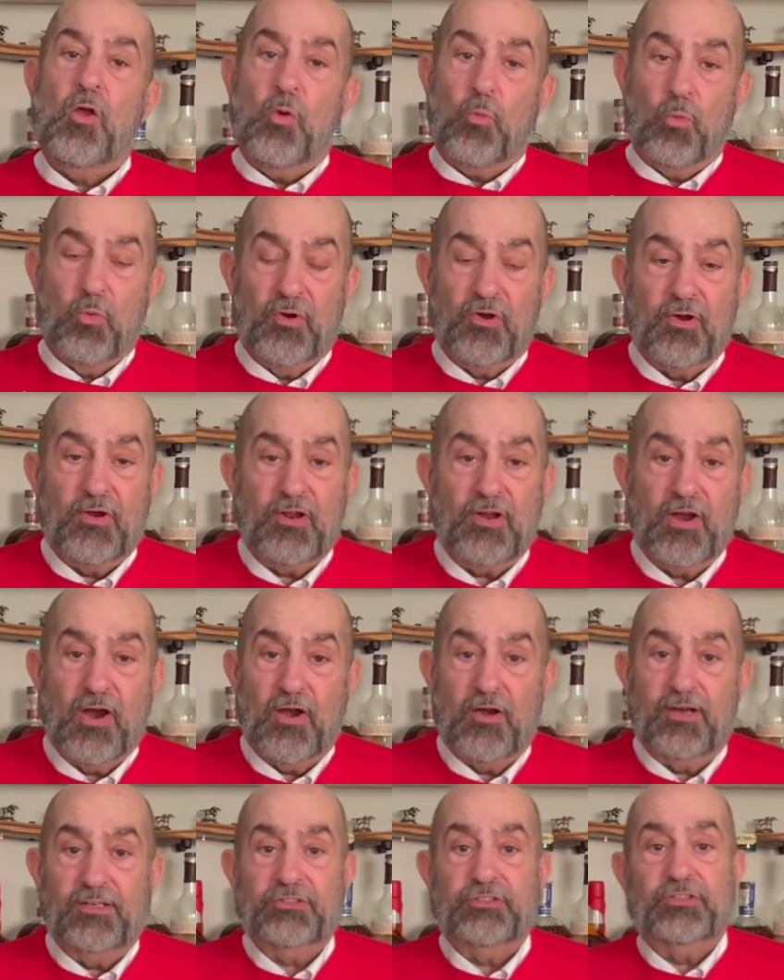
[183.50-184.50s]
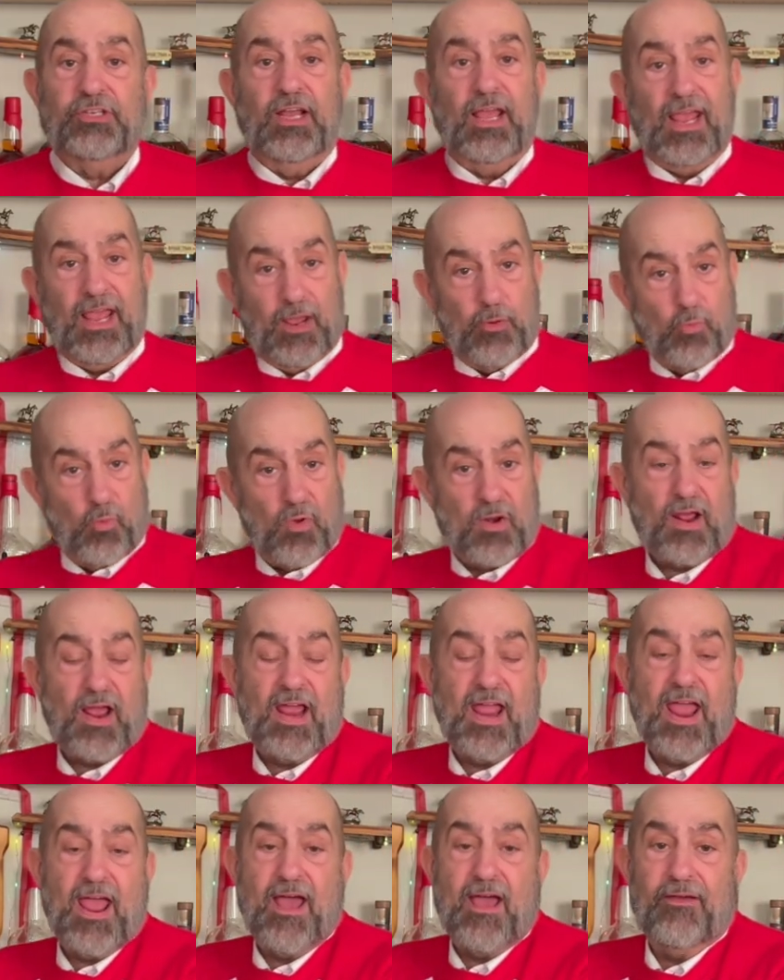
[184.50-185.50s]
We're going to garnish, and what I
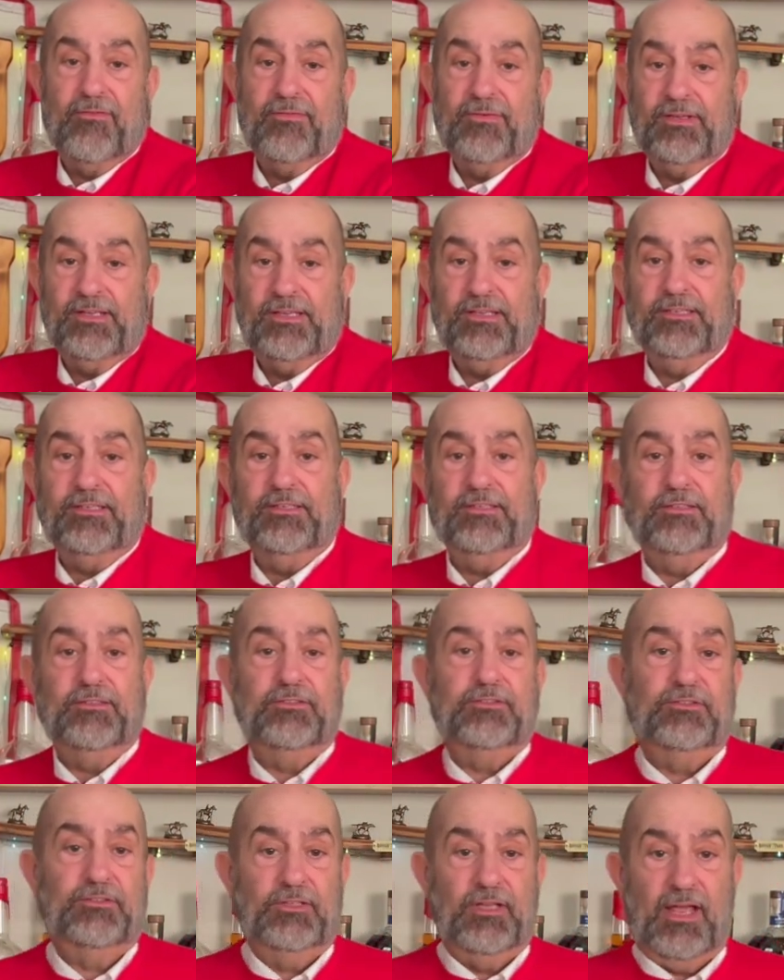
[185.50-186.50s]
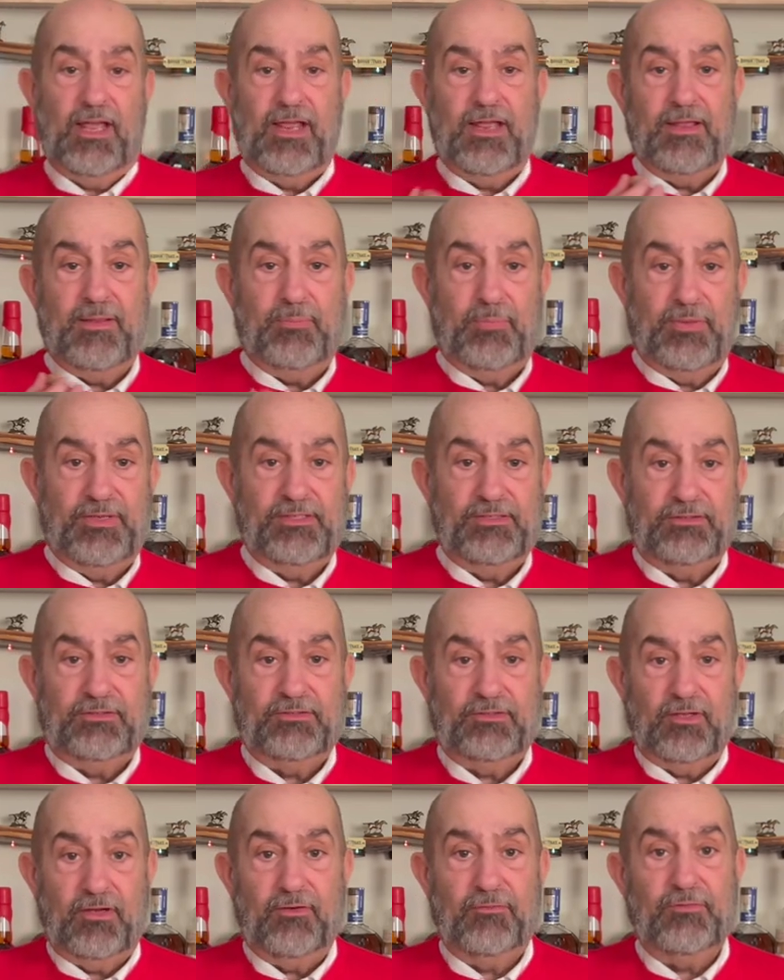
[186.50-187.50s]
have is a
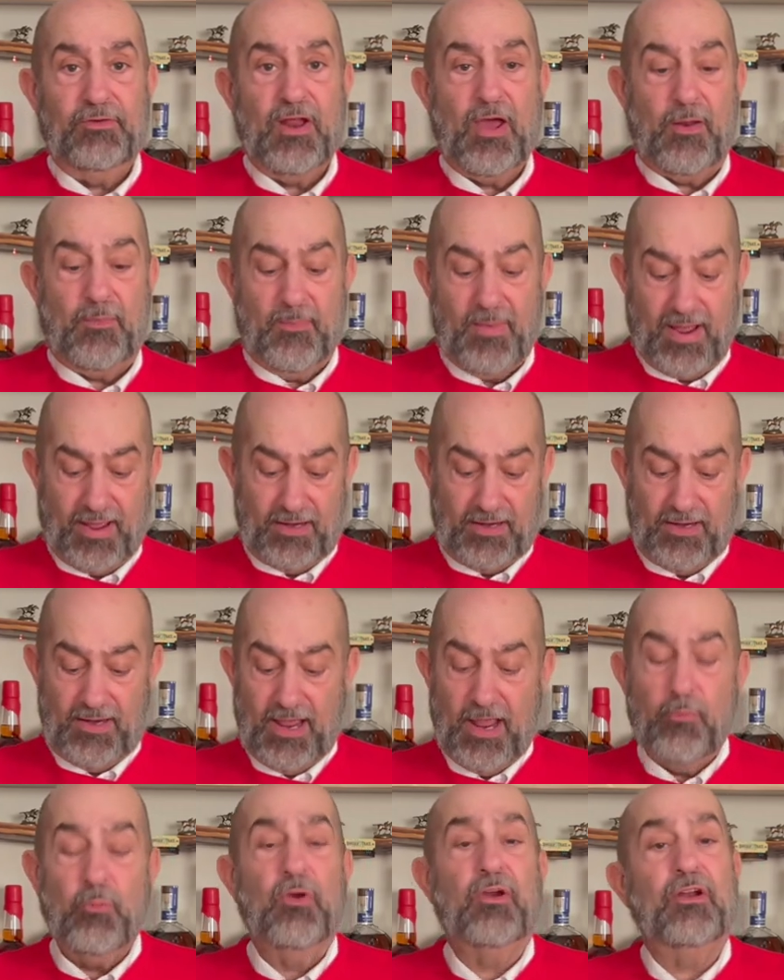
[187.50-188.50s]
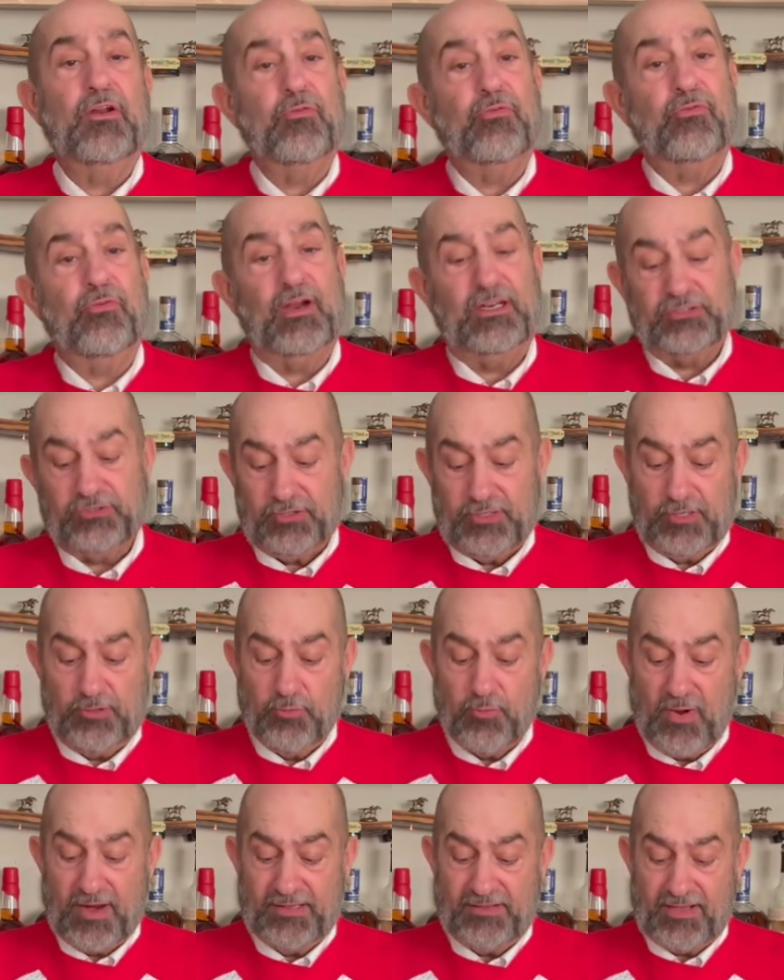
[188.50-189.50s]
piece of nutmeg, and we're going to freshly
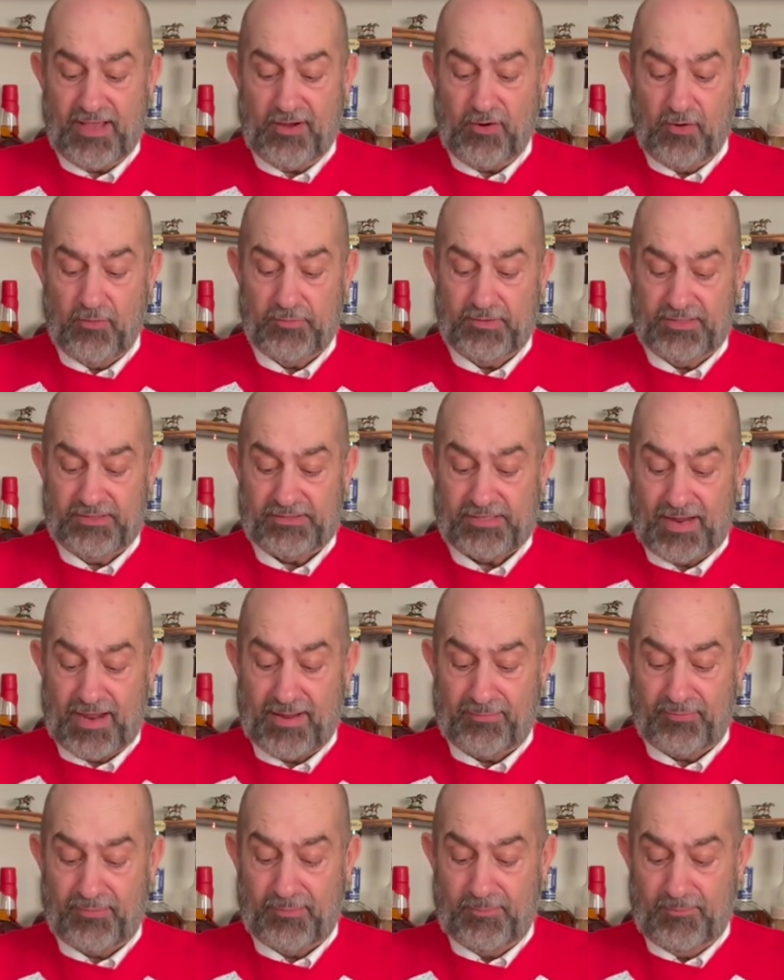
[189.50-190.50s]
grate that over the top.